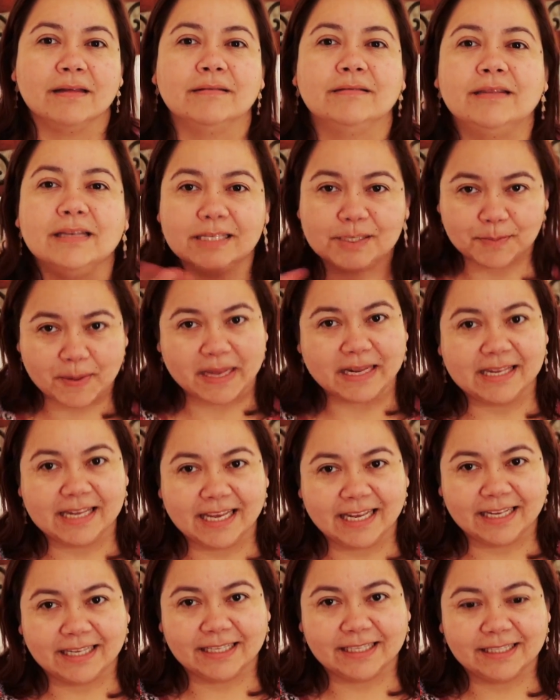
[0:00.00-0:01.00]
the
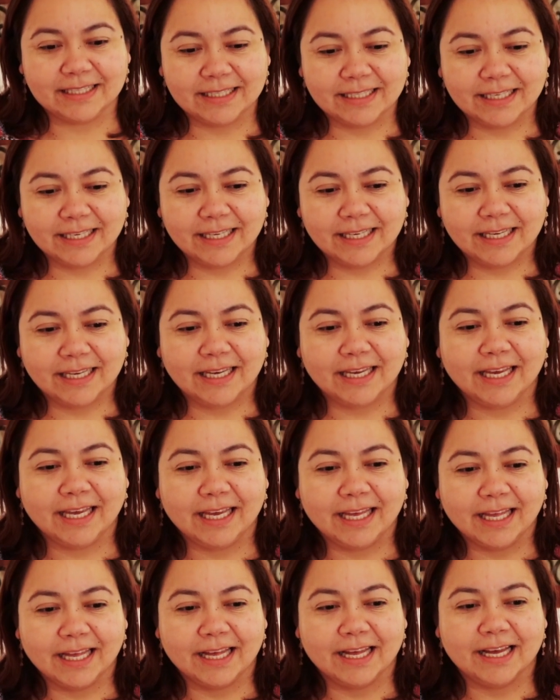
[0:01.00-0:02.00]
spending
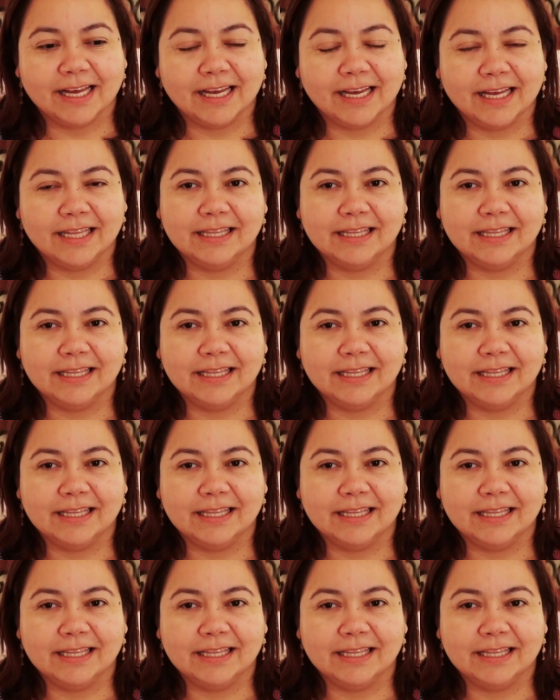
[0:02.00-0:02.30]
uh,